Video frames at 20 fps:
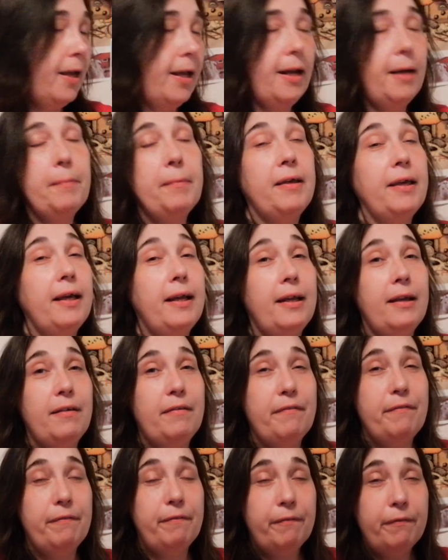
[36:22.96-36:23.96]
And I'm
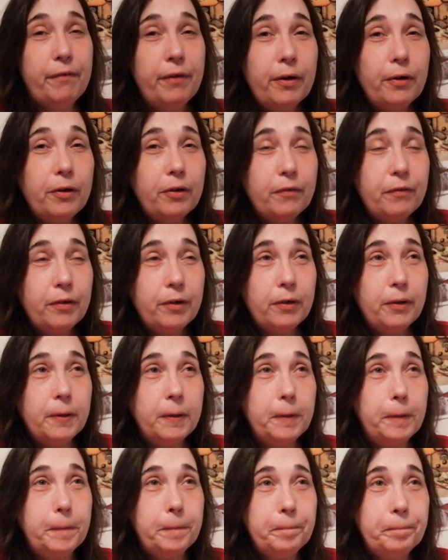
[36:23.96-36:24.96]
getting very,
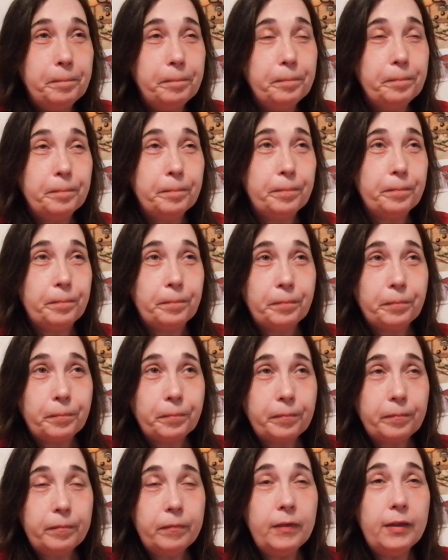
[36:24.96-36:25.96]
very
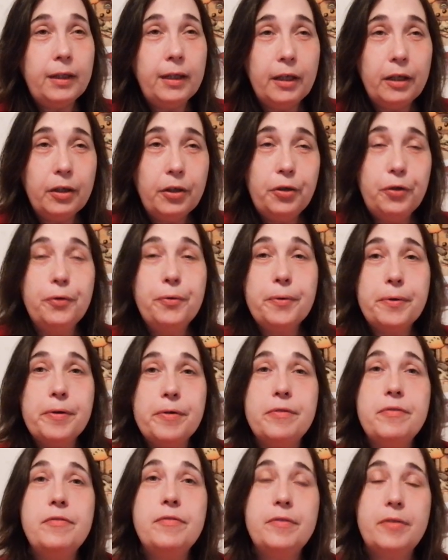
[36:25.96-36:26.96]

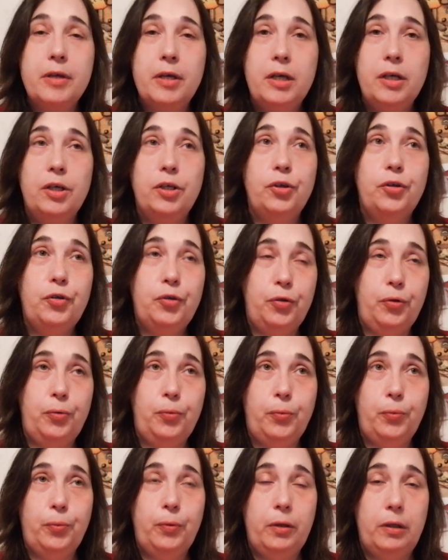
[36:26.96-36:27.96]
curious
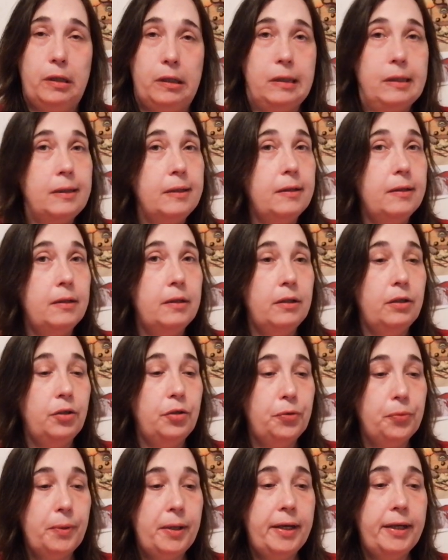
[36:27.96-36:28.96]
to
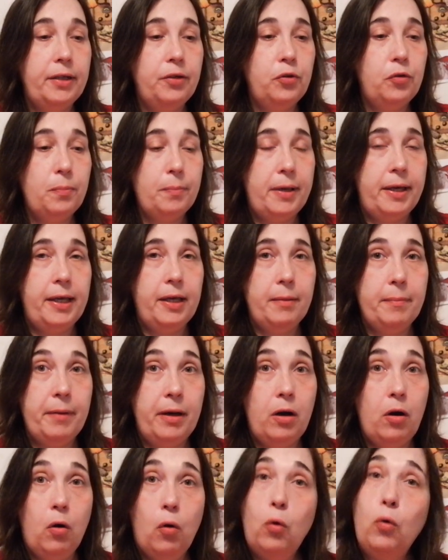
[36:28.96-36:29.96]
try to make
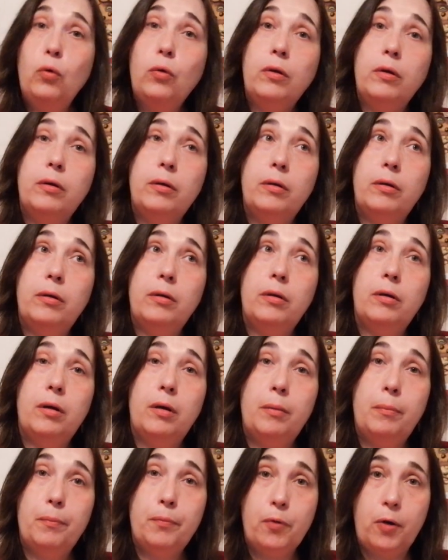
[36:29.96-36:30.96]
my own
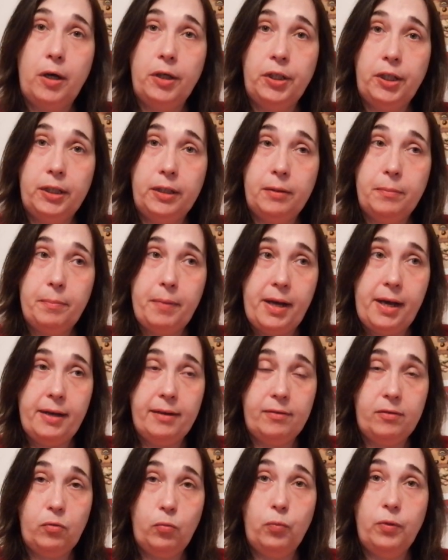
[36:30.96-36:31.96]
project
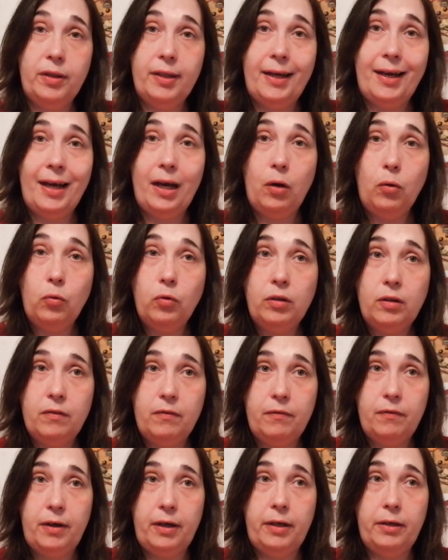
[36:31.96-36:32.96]
bags without the
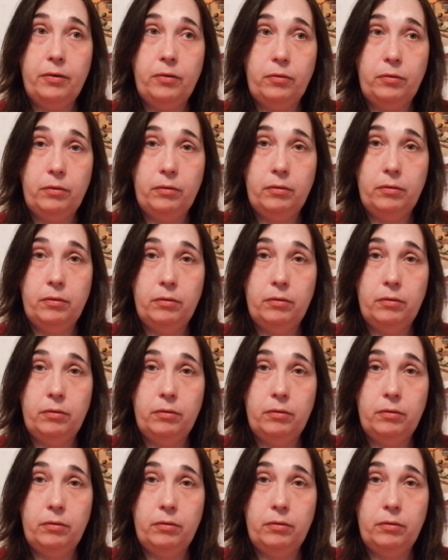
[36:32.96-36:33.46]
vinyl.